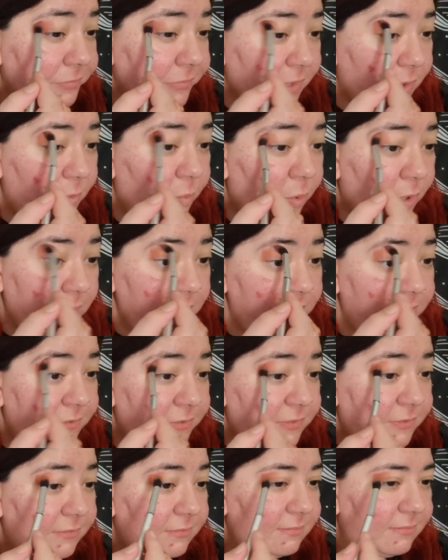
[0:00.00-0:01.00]
one of
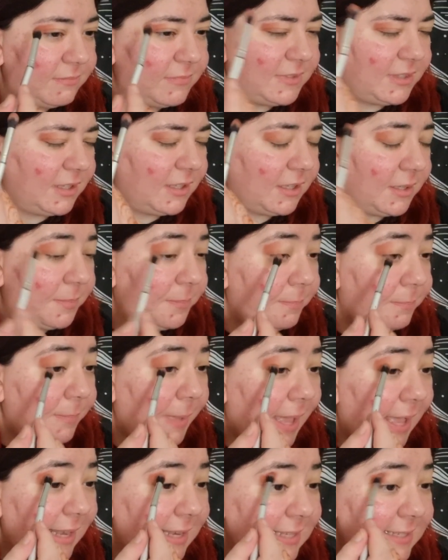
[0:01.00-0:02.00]
the
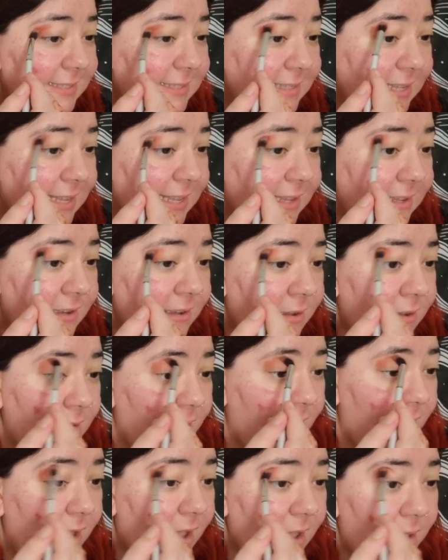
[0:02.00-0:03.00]
palettes in
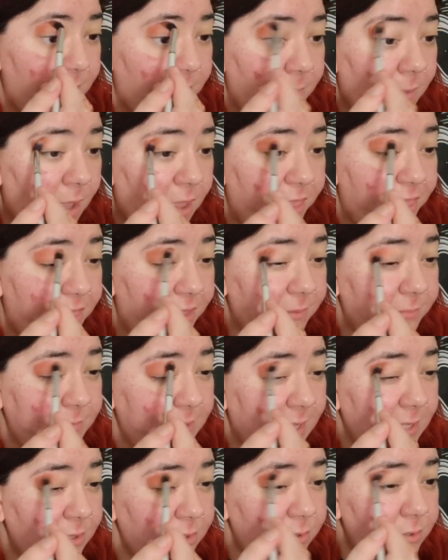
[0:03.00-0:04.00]
her
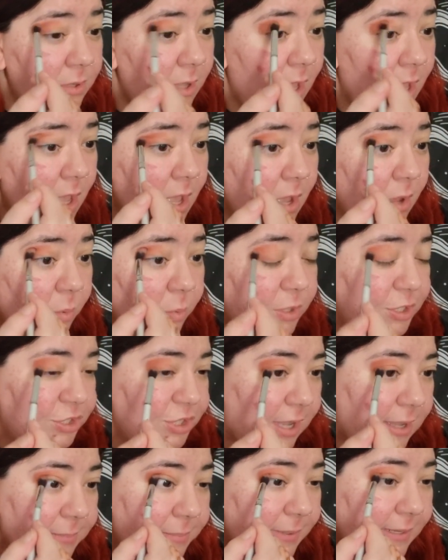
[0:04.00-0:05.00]
thumbnail, which
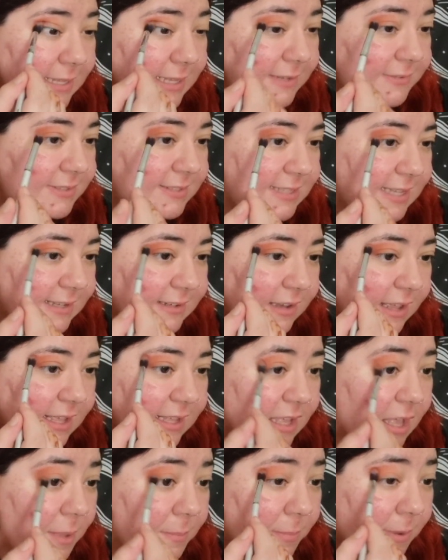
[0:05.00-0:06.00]
I believe said like
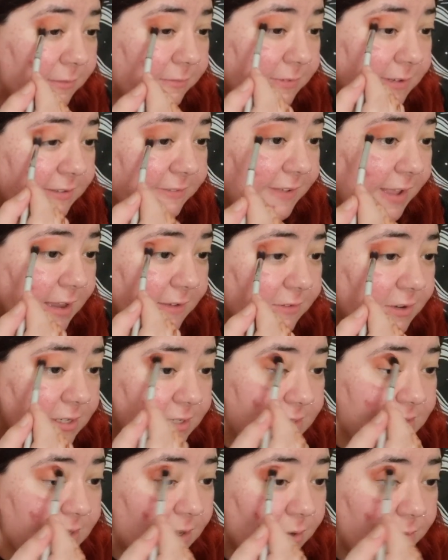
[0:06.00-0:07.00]
her monthly
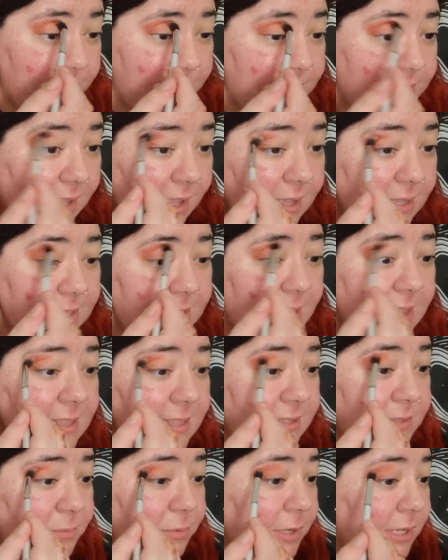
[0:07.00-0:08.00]
favorite. So I was like, okay,
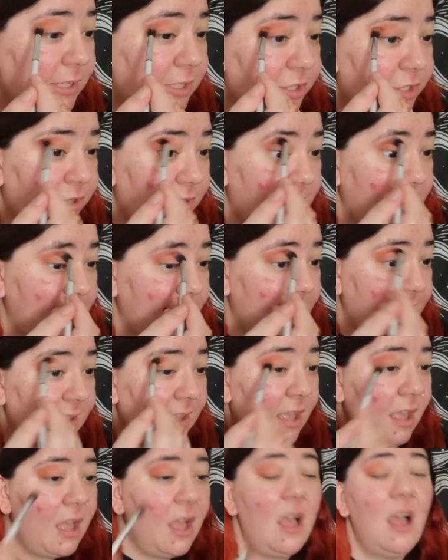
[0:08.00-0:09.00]
that's pretty intriguing.
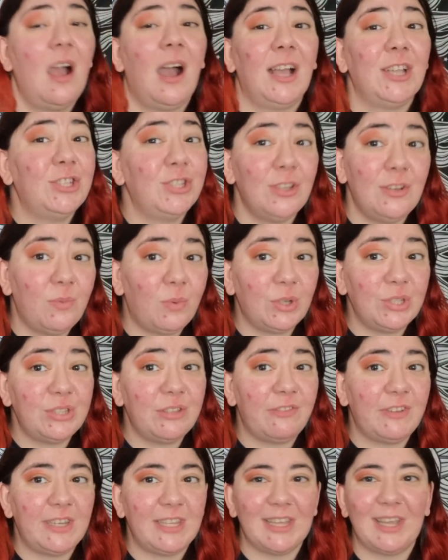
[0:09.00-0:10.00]
I should have watched the
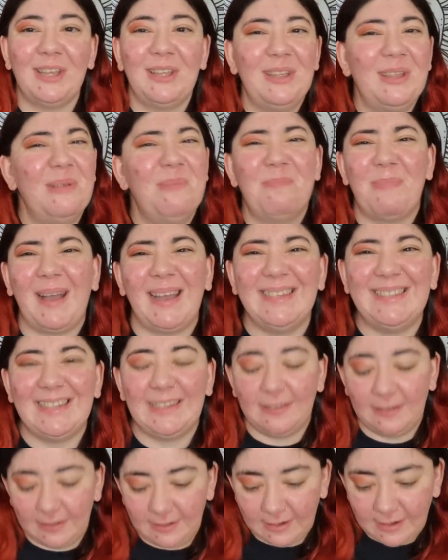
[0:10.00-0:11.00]
video, but I
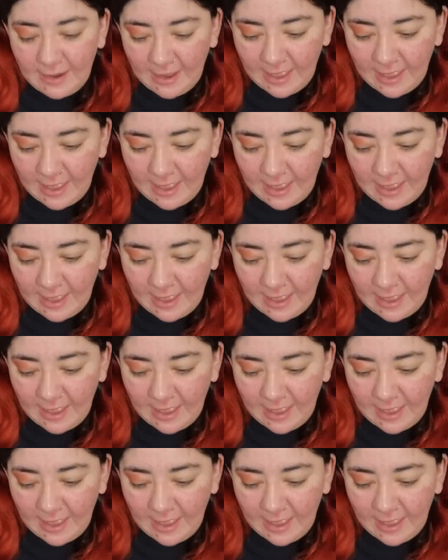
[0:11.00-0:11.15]
didn't.